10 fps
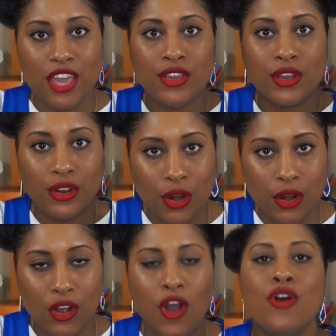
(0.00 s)
your
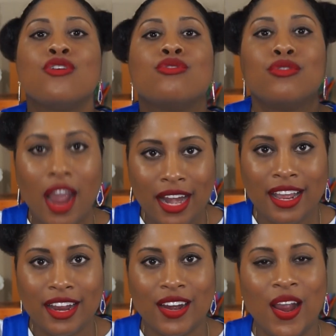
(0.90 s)
girl, right
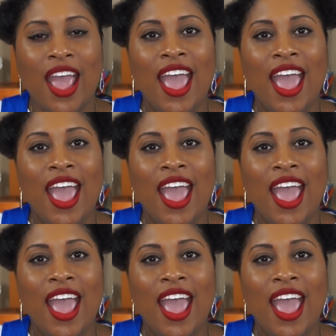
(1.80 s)
here.